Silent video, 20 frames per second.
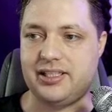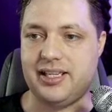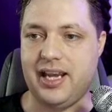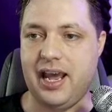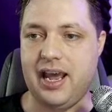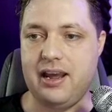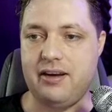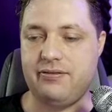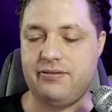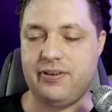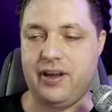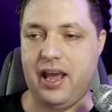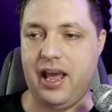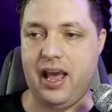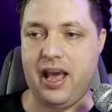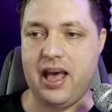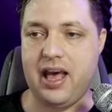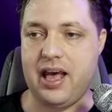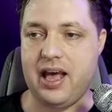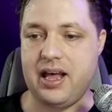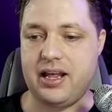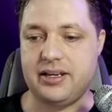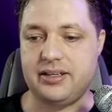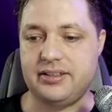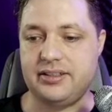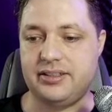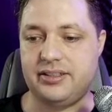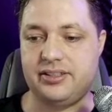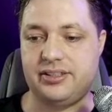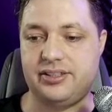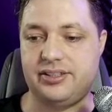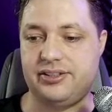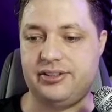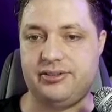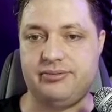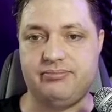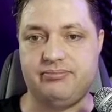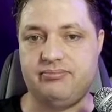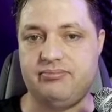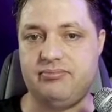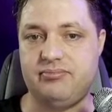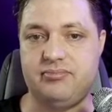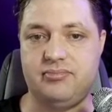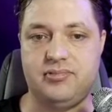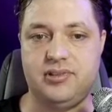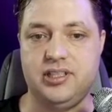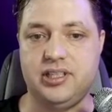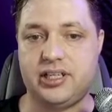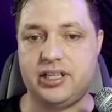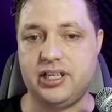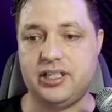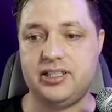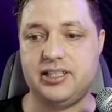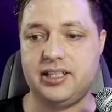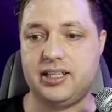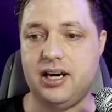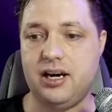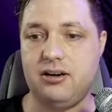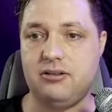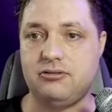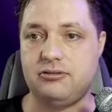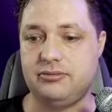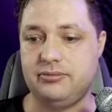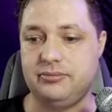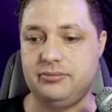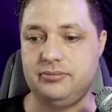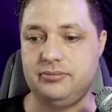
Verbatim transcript: save, and you're good to go.